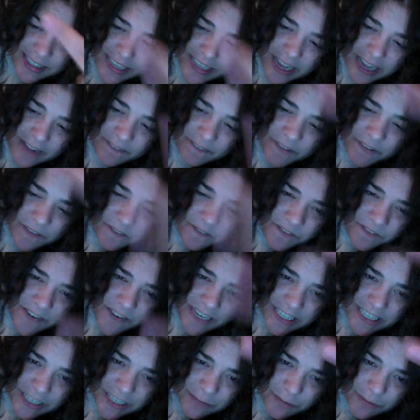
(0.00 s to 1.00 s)

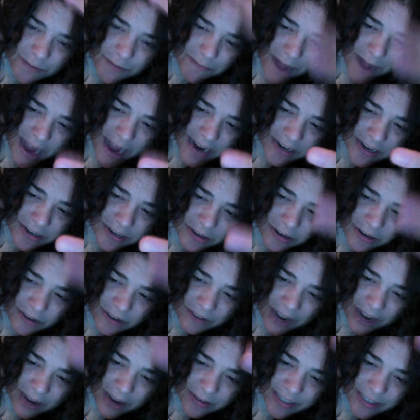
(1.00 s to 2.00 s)
self-inflicted reminder
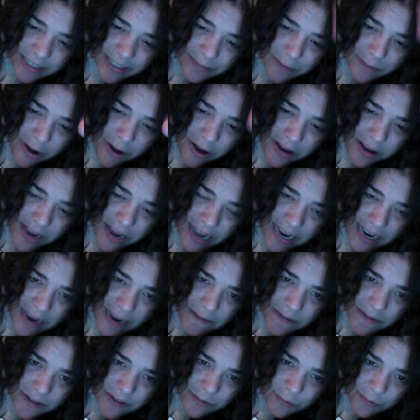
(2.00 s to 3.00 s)
of how small I
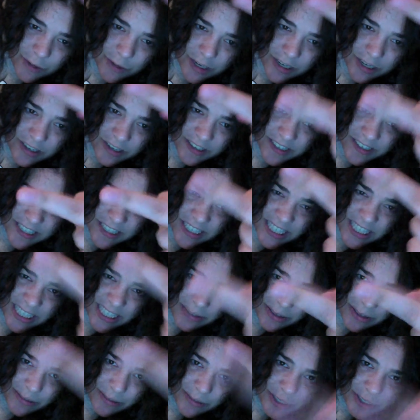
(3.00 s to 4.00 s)
am in the world.
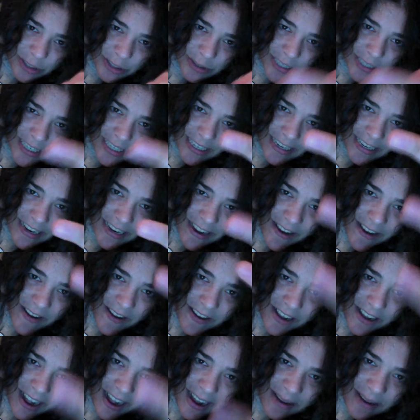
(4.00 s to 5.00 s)
See what I'm doing?
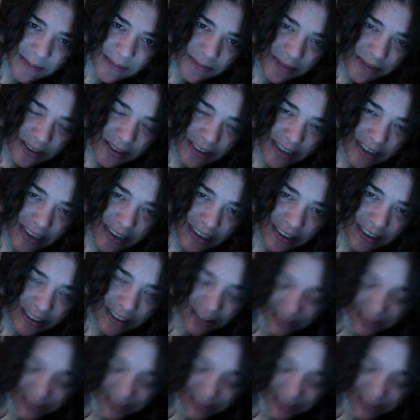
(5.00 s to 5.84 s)
I'm, like,